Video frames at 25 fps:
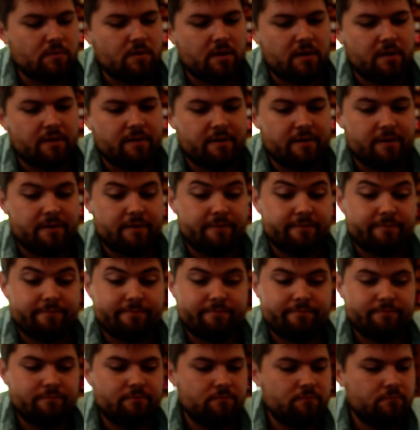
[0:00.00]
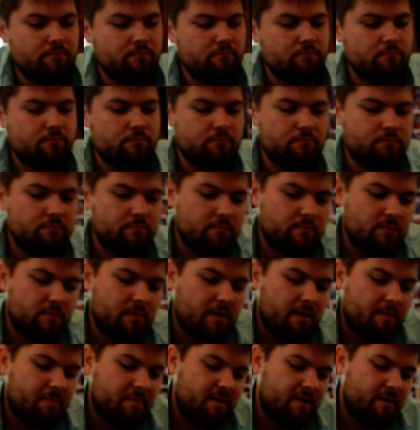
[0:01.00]
And then,
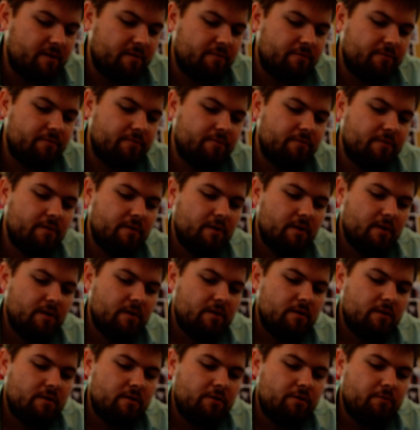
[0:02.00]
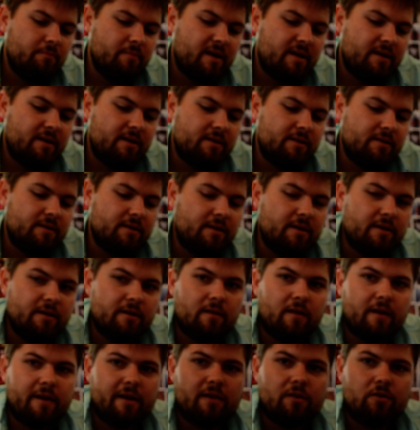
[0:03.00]
I mean, if you may need to get
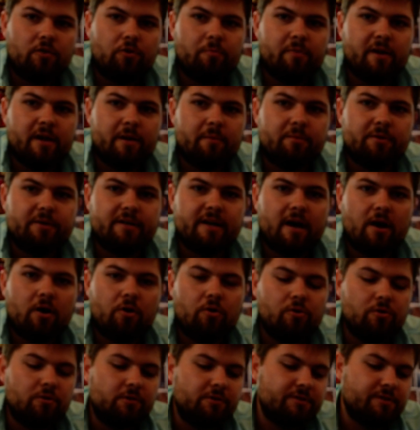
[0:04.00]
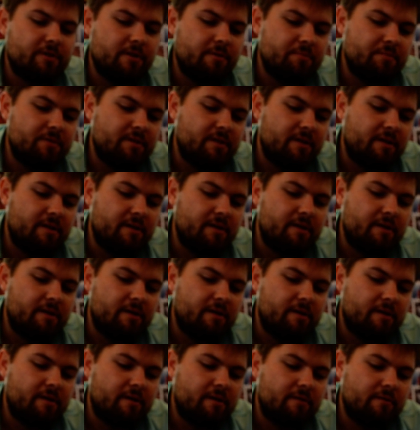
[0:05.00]
like a little paper towel or something
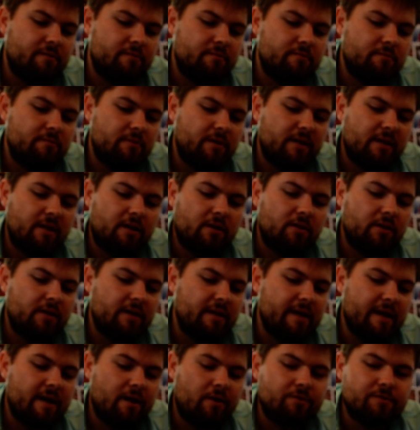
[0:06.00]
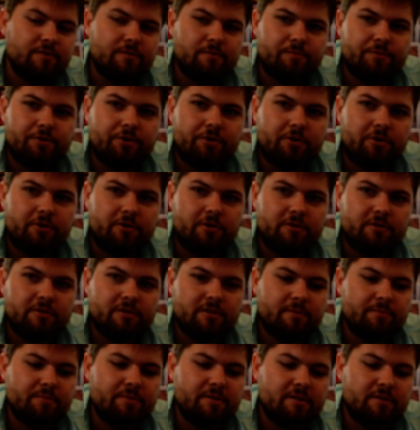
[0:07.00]
and clean out some dirt or
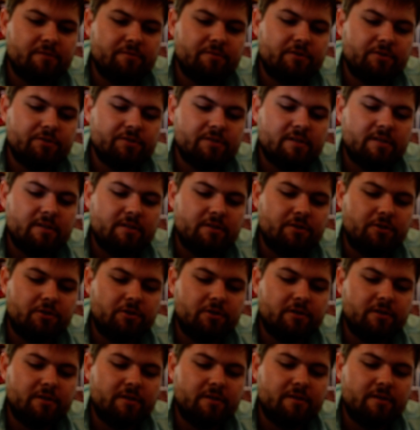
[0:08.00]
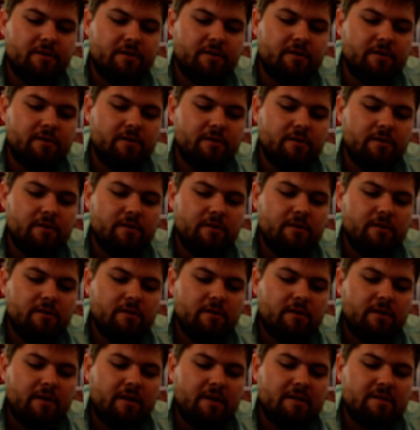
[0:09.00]
something. If there's any dirt in
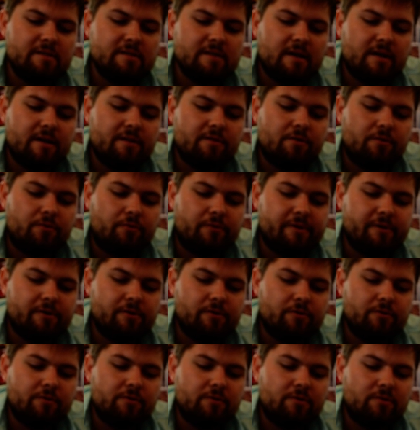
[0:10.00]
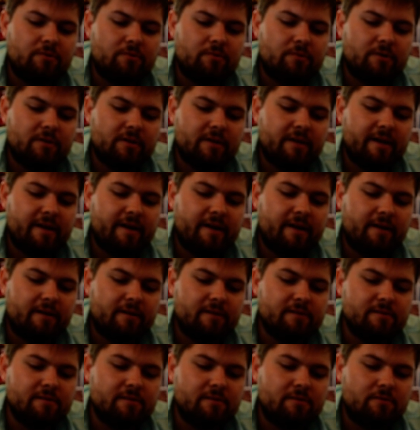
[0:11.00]
the inside the reel, you don't want that
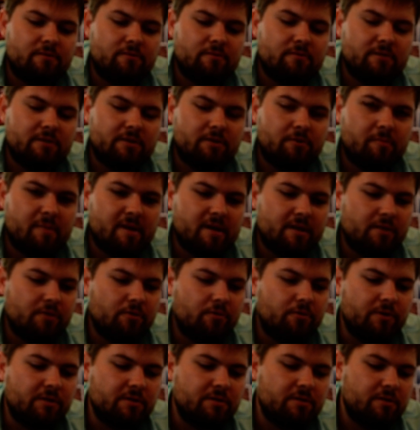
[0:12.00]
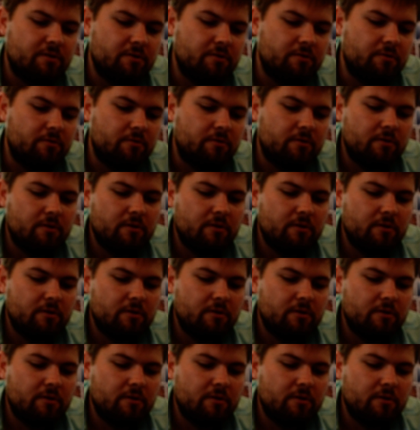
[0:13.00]
because it'll make noise too.